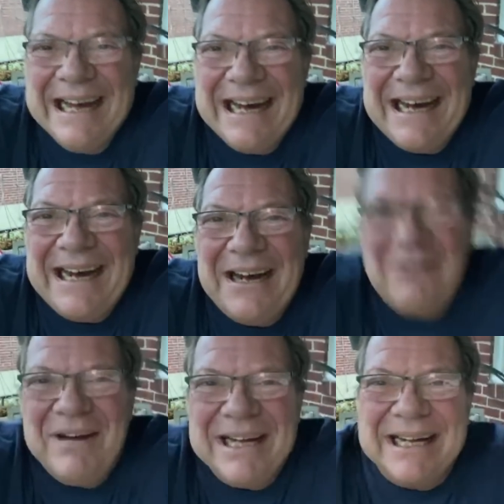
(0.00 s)
Oh
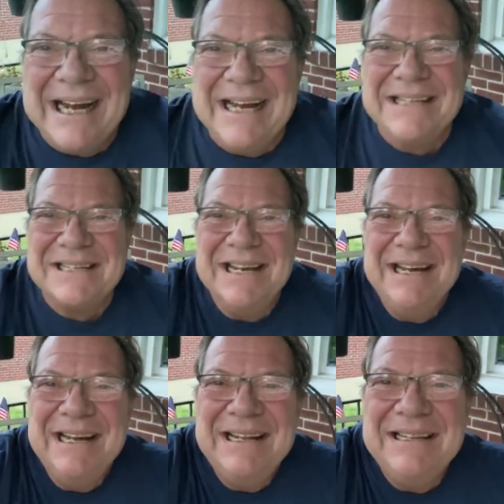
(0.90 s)
my gosh.
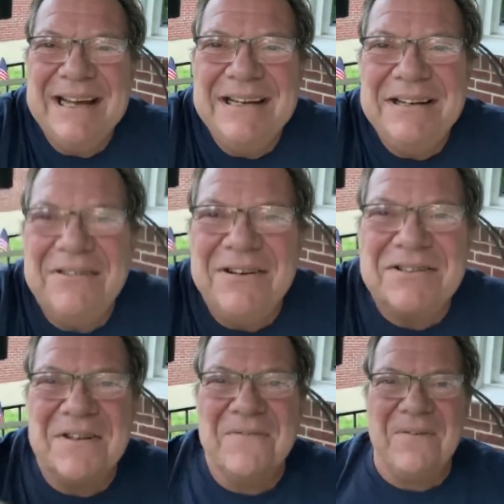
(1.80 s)
The
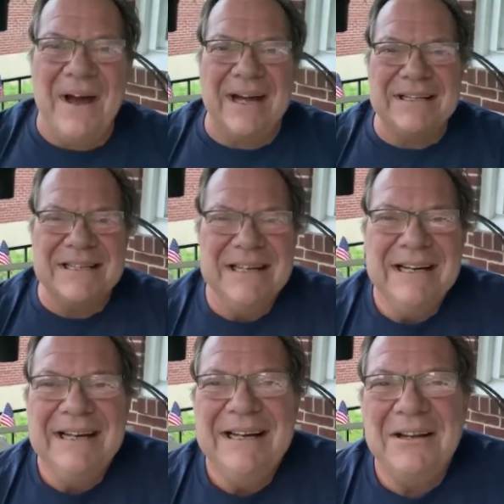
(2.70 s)
newest effect.
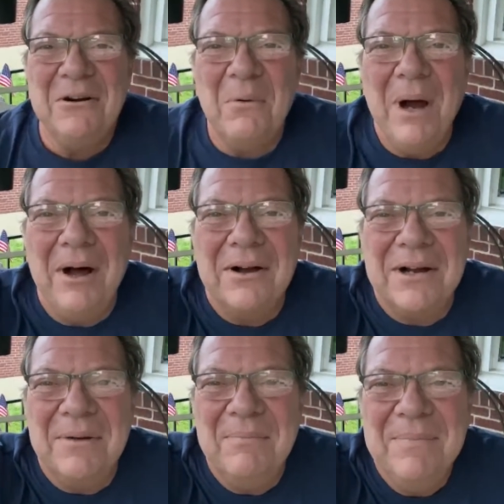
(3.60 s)
You're
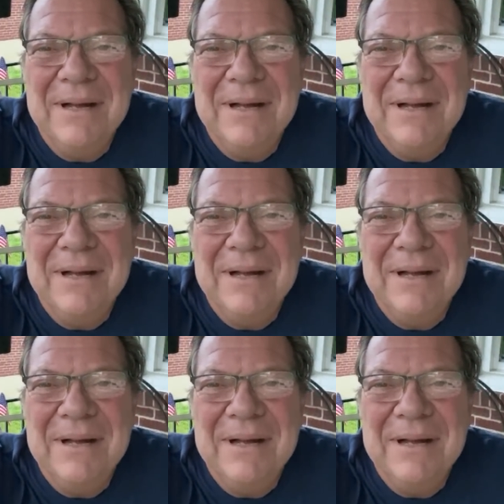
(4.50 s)
welcome.